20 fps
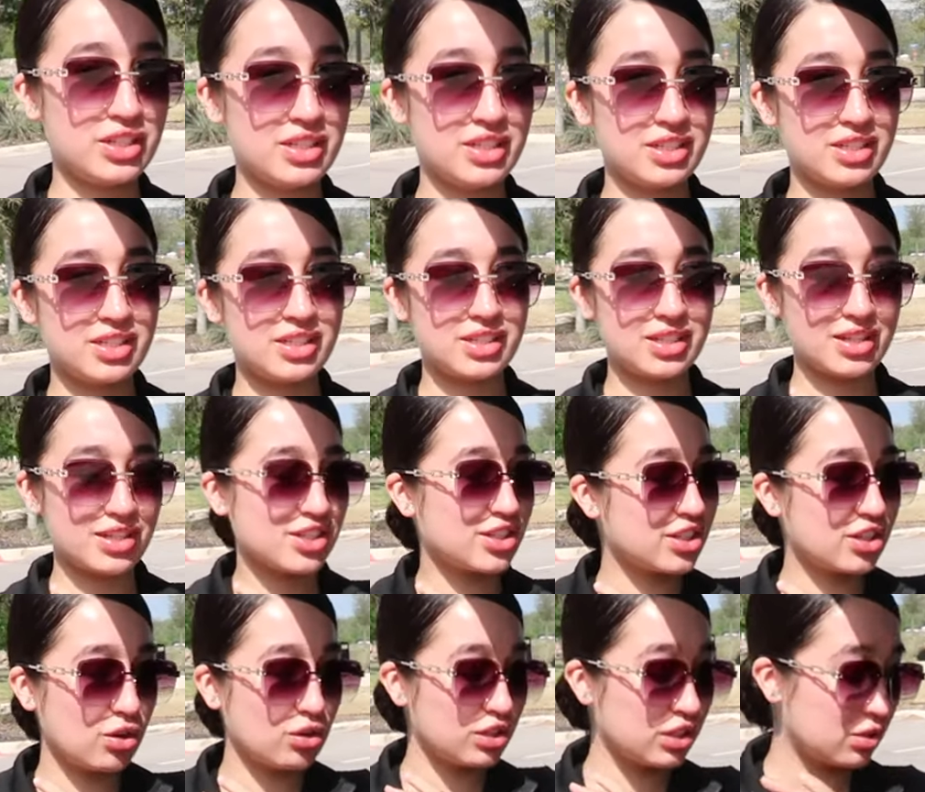is
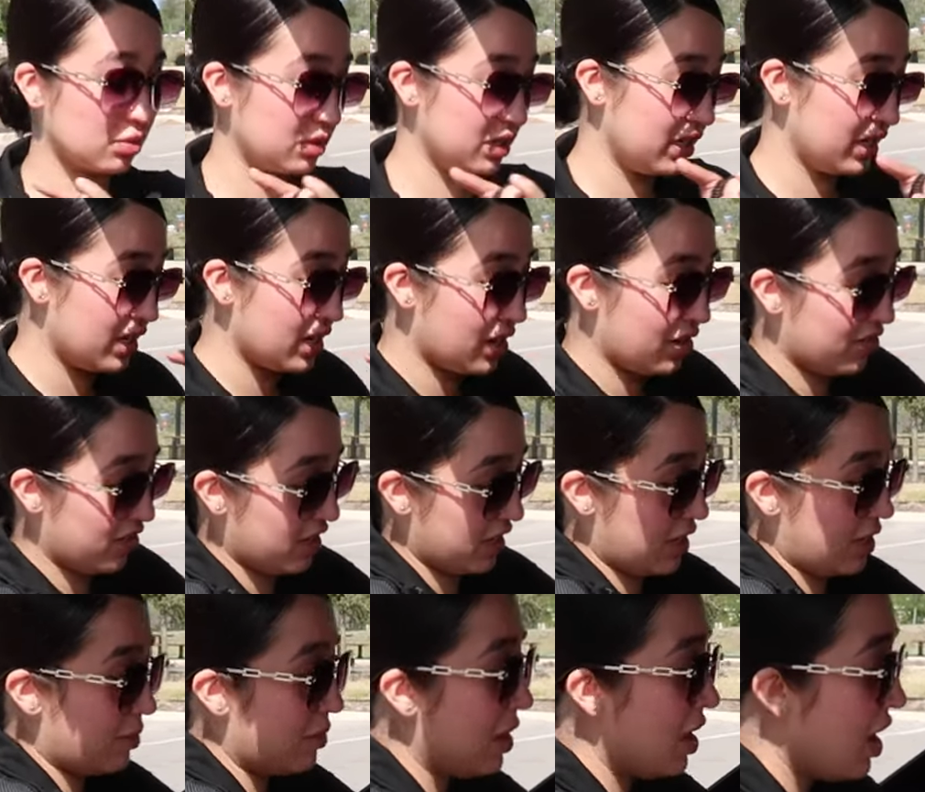so sweet of
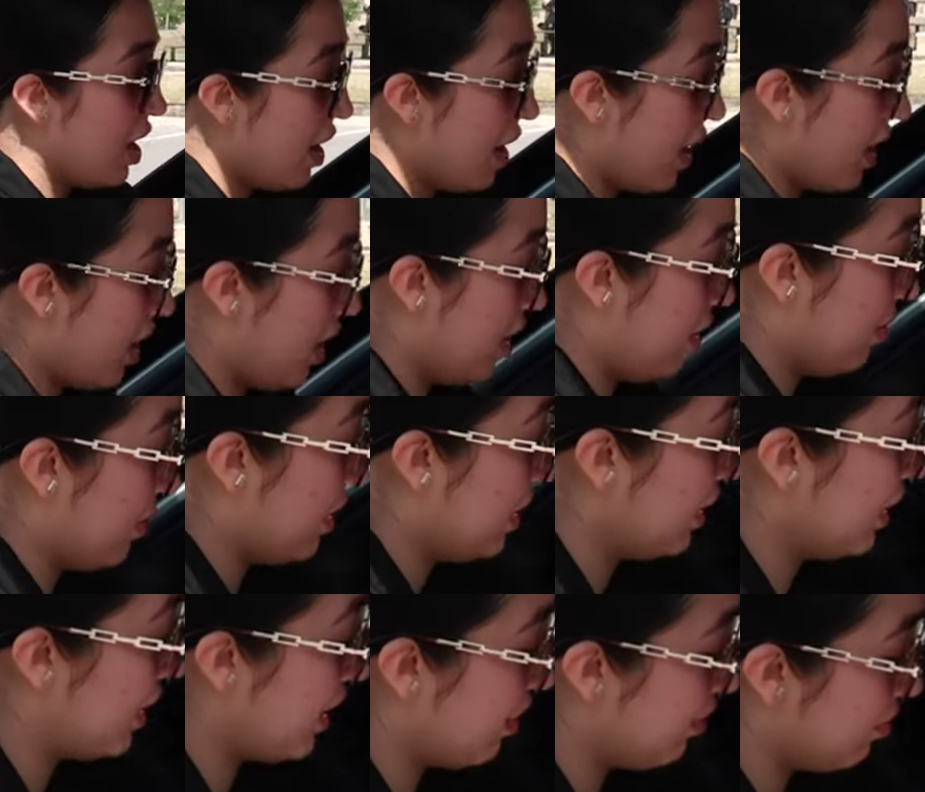him.
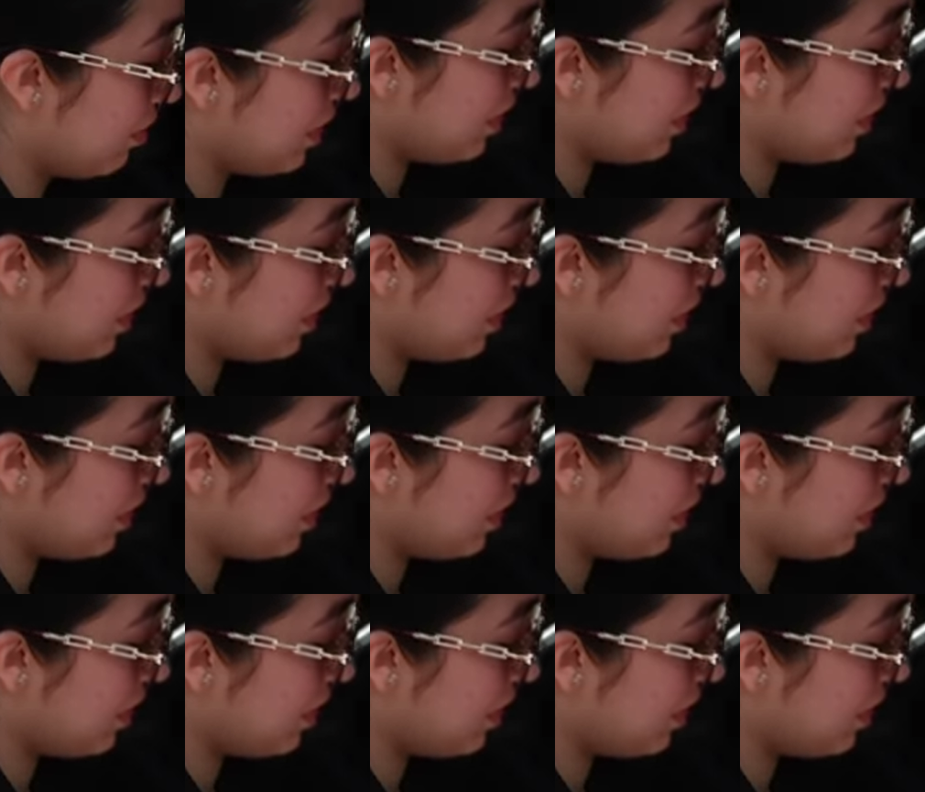He gave